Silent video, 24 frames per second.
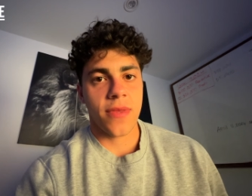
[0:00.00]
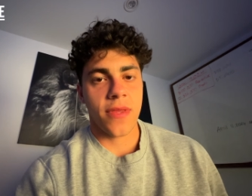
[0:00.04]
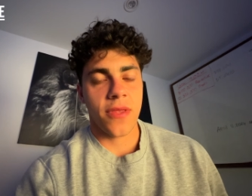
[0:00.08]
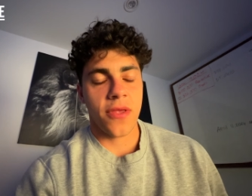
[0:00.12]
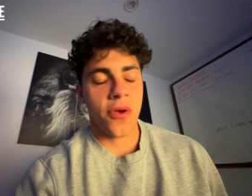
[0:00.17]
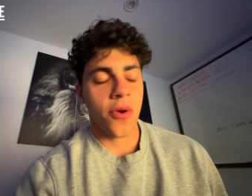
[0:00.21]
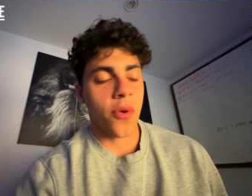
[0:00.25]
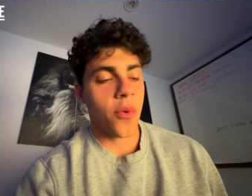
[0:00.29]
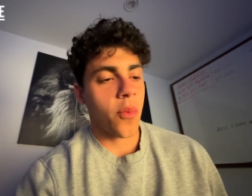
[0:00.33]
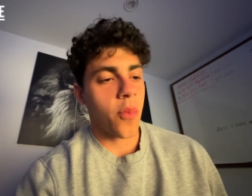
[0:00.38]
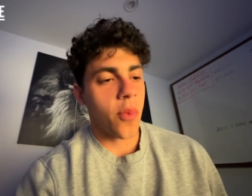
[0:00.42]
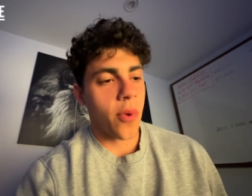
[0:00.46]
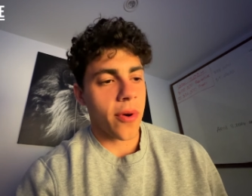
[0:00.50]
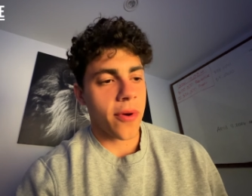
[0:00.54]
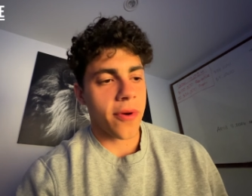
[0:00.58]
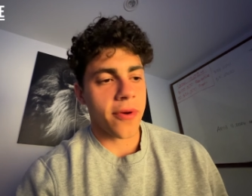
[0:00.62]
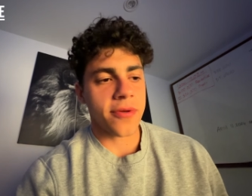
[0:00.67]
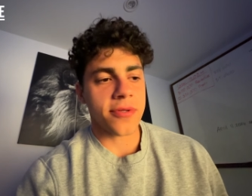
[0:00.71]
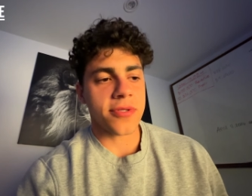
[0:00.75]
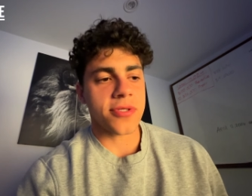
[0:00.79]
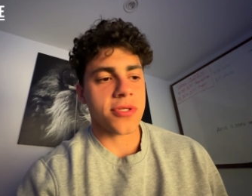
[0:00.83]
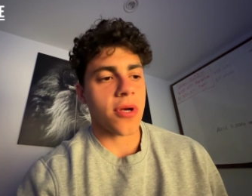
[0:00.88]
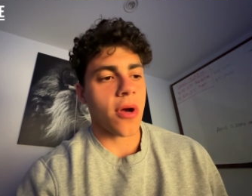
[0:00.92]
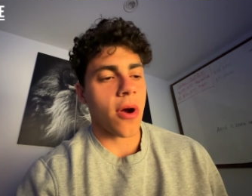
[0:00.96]
Your
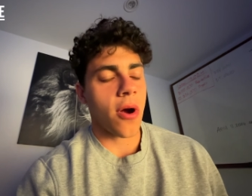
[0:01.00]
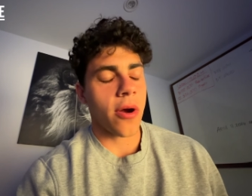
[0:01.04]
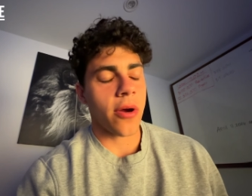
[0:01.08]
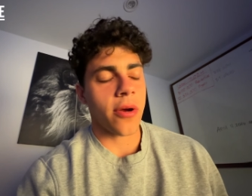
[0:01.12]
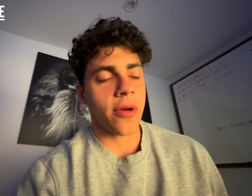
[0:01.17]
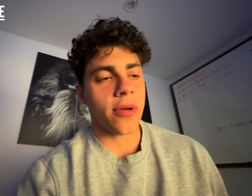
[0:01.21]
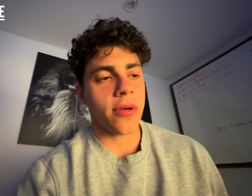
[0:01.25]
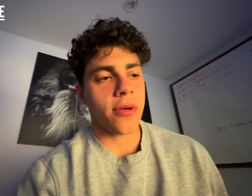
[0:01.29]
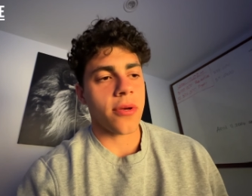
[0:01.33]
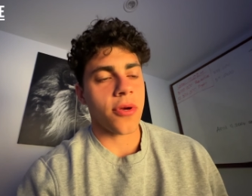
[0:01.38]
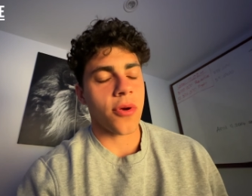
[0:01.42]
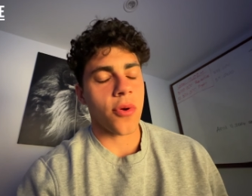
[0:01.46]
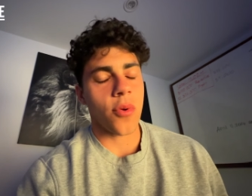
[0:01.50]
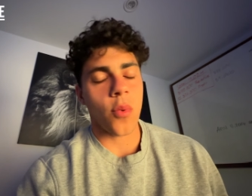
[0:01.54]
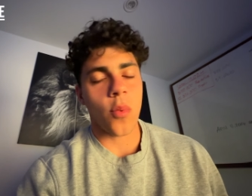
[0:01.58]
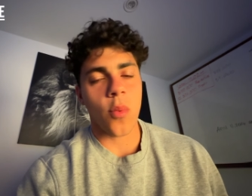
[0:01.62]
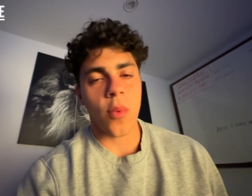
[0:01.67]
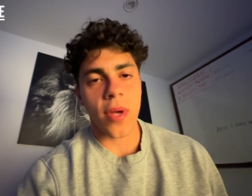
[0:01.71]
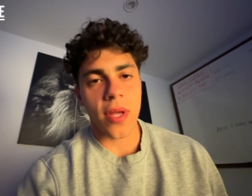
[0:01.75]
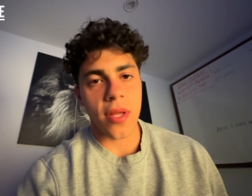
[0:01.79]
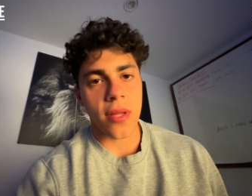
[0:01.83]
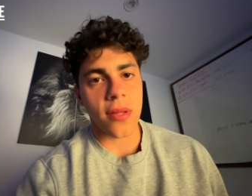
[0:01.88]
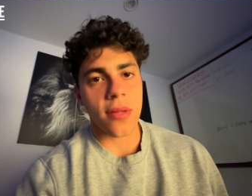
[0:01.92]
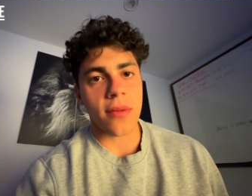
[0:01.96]
words are your
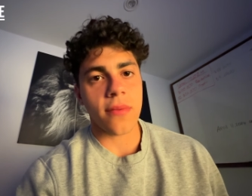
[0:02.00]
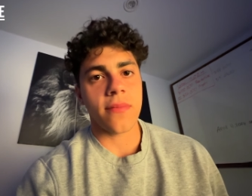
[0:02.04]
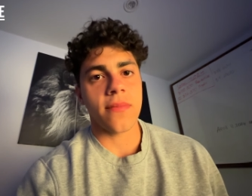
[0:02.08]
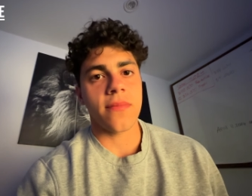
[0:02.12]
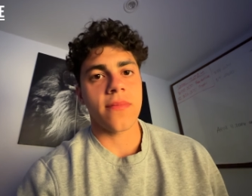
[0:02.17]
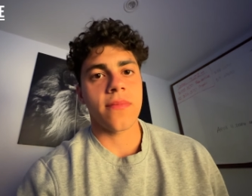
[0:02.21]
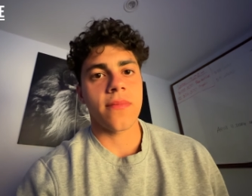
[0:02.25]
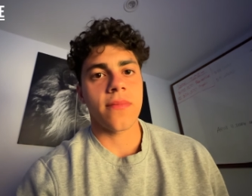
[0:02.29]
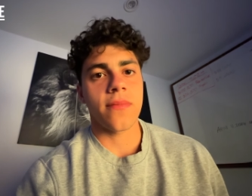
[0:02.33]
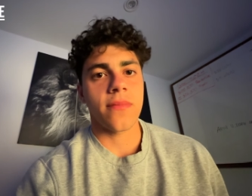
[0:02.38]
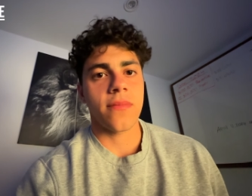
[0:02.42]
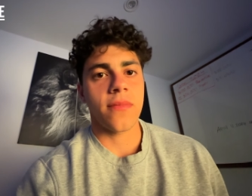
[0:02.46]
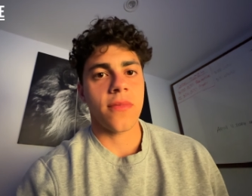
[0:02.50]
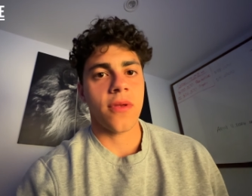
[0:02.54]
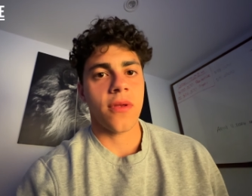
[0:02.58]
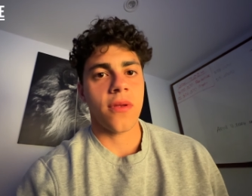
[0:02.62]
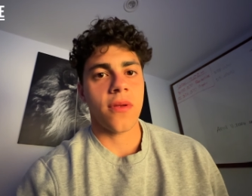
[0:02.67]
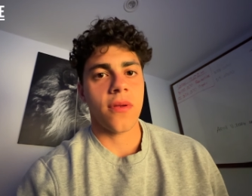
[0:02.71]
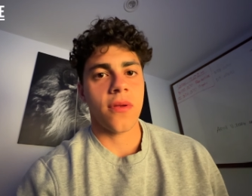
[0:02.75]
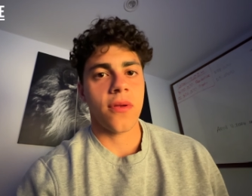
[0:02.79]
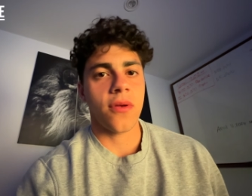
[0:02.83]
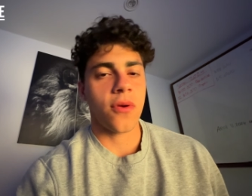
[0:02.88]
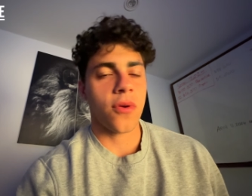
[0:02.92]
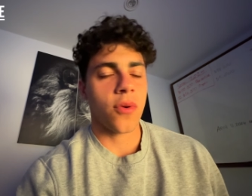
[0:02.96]
will.
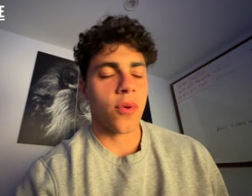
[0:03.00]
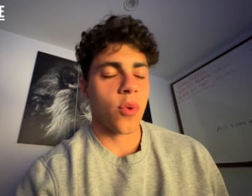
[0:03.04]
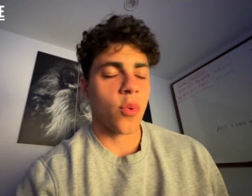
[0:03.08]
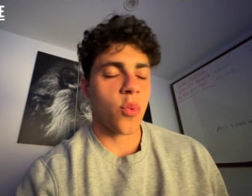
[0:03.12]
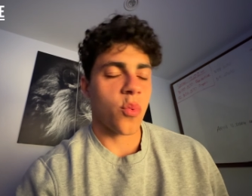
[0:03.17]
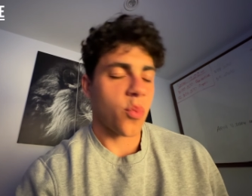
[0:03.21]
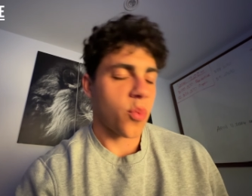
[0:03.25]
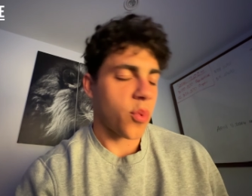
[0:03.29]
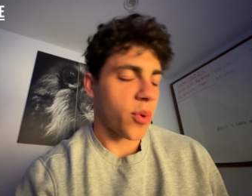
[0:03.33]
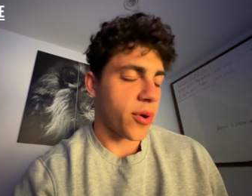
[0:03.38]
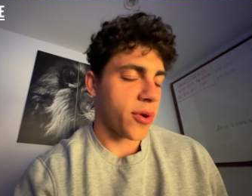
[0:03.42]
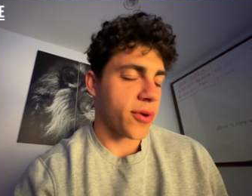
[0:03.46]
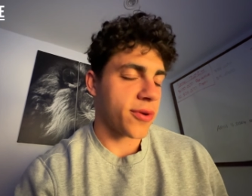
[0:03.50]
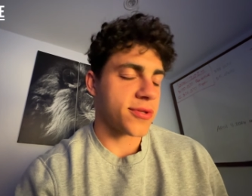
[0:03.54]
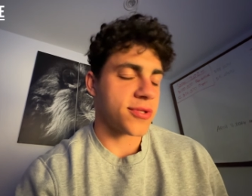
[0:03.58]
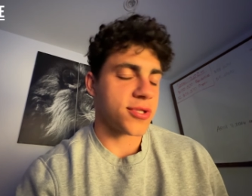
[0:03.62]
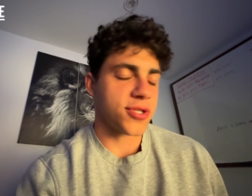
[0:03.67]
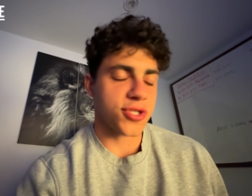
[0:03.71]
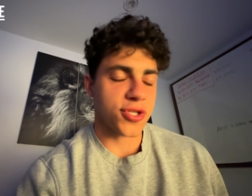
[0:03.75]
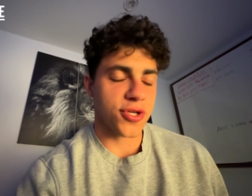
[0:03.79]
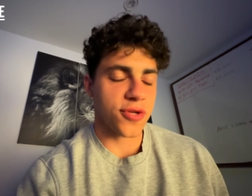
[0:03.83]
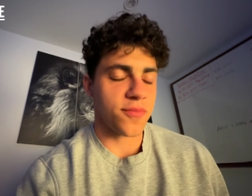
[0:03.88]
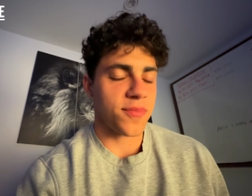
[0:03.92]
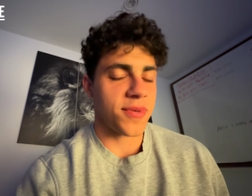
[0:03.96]
Your words
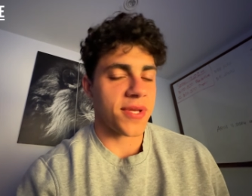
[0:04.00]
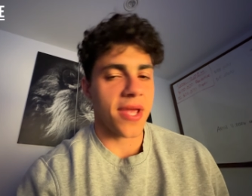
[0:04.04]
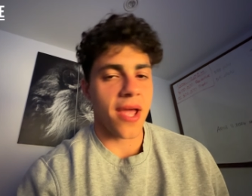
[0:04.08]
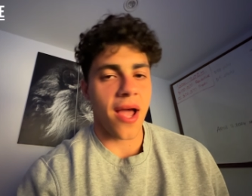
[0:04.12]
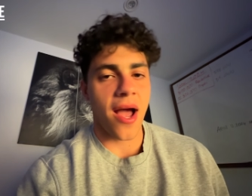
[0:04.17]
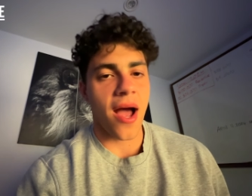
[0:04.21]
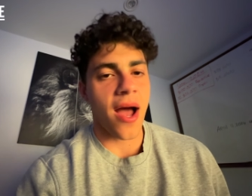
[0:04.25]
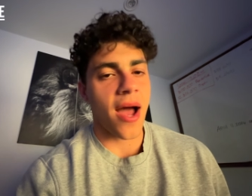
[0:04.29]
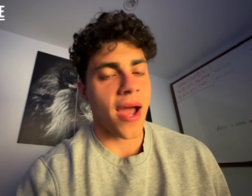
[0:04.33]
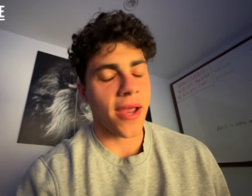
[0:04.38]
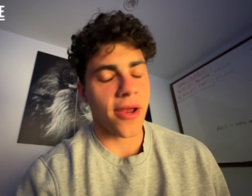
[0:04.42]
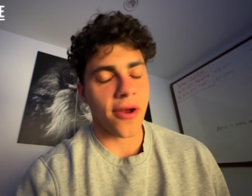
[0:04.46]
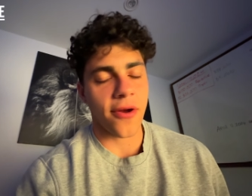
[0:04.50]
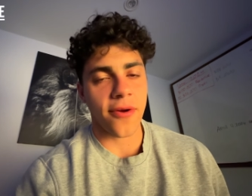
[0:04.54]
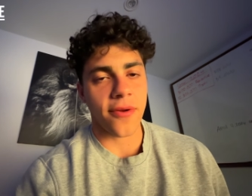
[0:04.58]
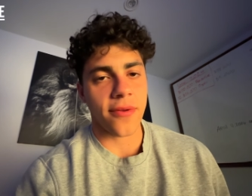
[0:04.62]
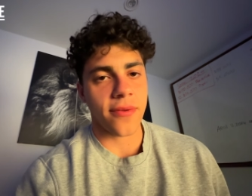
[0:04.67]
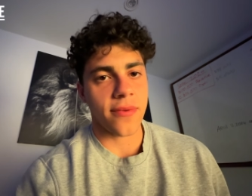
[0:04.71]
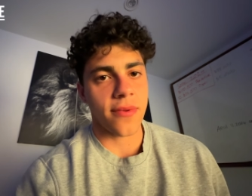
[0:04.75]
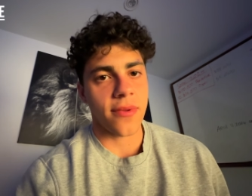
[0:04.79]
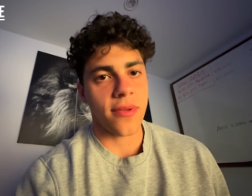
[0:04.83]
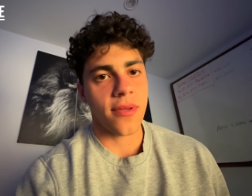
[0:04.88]
should be iron.